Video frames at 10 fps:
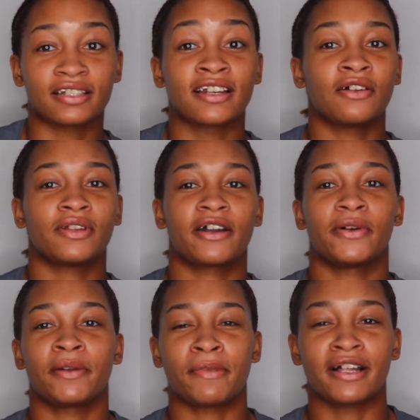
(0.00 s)
I'm not like
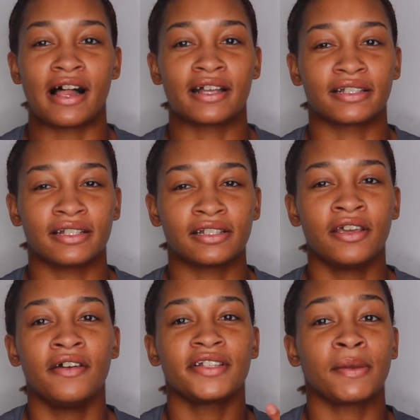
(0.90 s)
wearing my glasses,
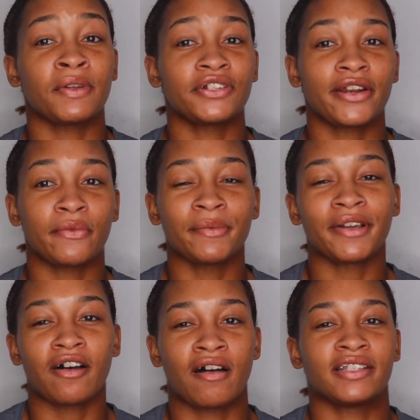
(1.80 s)
so I'm going to try to wear
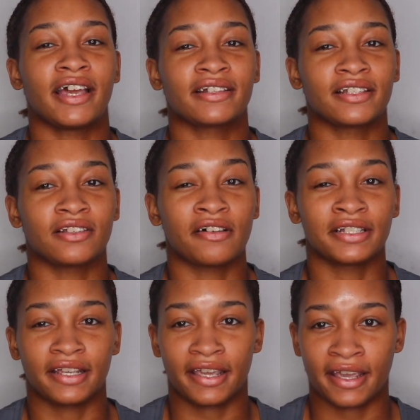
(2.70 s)
my contacts as long
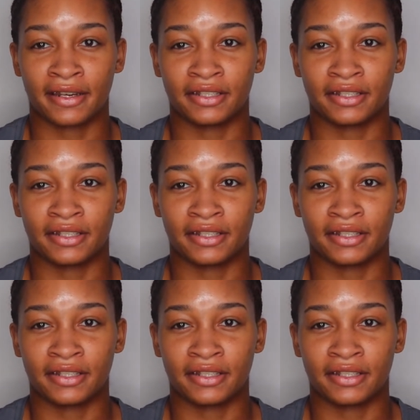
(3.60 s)
as I can